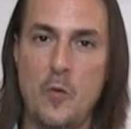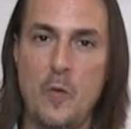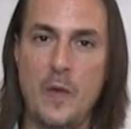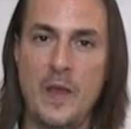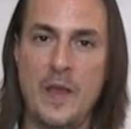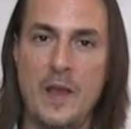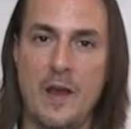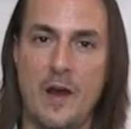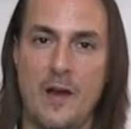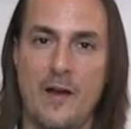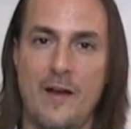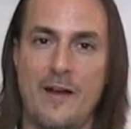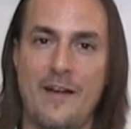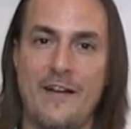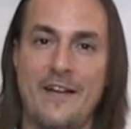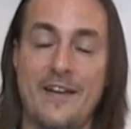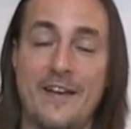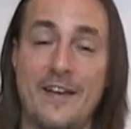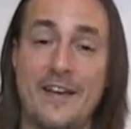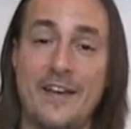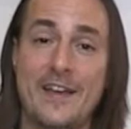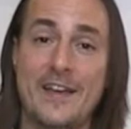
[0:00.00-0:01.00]
we
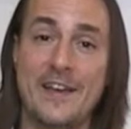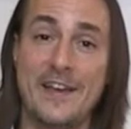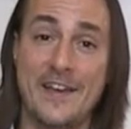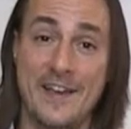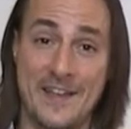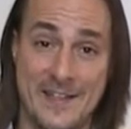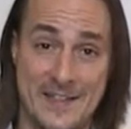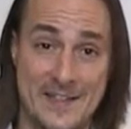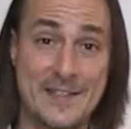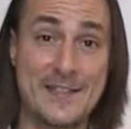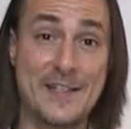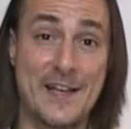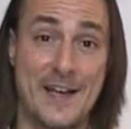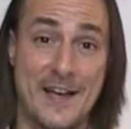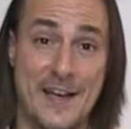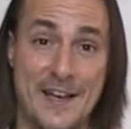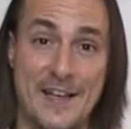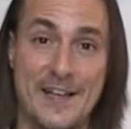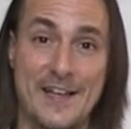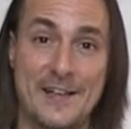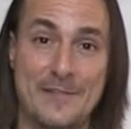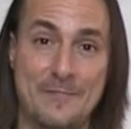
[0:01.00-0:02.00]
are
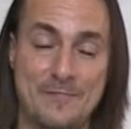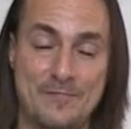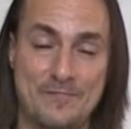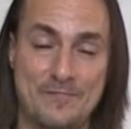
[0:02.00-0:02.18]
inside.